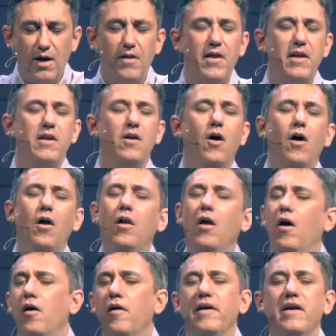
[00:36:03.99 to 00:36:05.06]
That in all
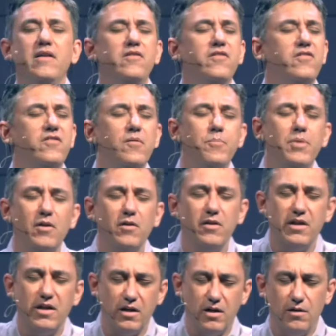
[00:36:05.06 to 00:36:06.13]
our
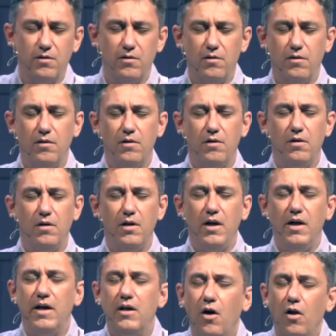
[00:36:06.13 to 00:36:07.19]
instability,
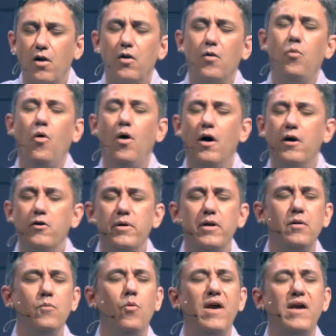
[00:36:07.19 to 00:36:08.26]
in all our wandering
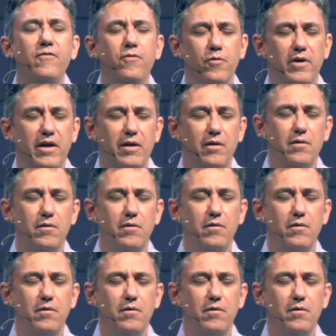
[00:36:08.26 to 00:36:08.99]
and wavering,